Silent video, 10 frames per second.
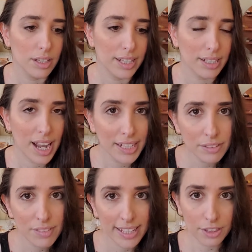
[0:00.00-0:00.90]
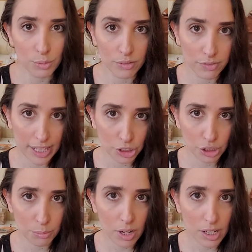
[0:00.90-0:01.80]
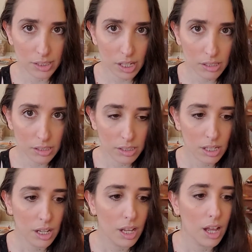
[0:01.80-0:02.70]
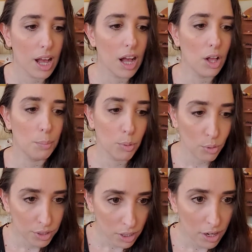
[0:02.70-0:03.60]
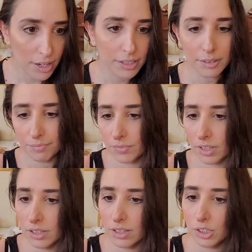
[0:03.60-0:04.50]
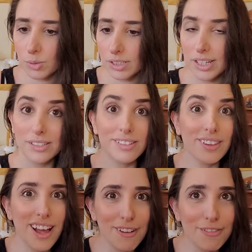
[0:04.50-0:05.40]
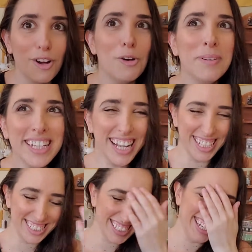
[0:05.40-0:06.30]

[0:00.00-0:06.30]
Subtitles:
kind of like the reflection process, I'll pull the card. This one says love. Oh my gosh.